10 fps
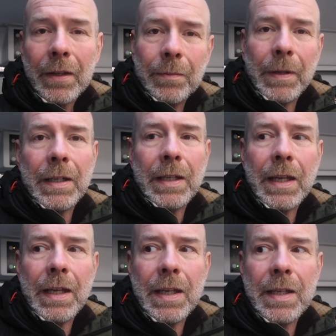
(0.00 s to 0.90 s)
The wind
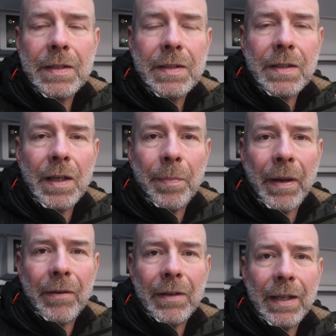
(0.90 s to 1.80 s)
is
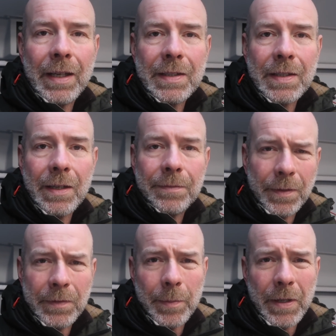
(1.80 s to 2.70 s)
apparently, it's
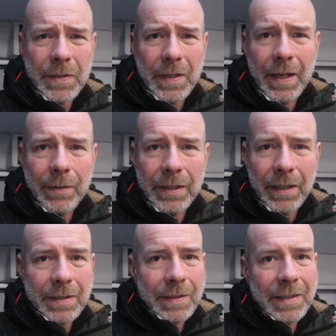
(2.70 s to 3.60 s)
50 miles an hour,
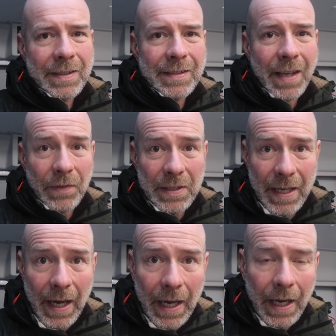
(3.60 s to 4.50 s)
gusting
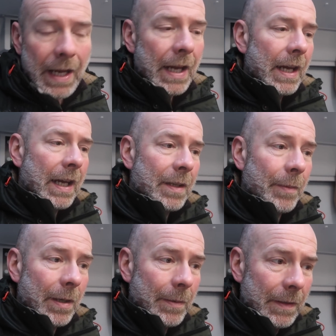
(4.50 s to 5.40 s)
70 at the
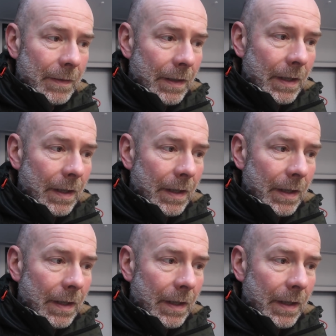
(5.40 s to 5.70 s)
moment.